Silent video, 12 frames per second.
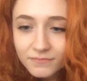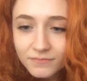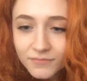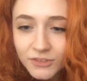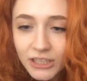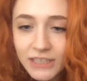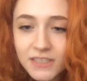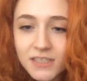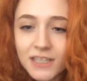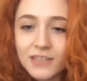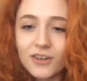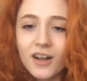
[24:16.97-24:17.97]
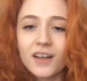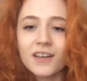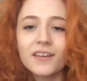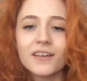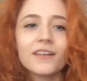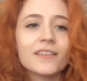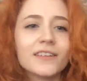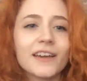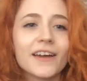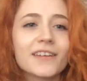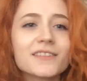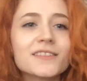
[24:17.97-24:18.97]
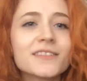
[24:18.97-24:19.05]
you listen to any rock? Yes.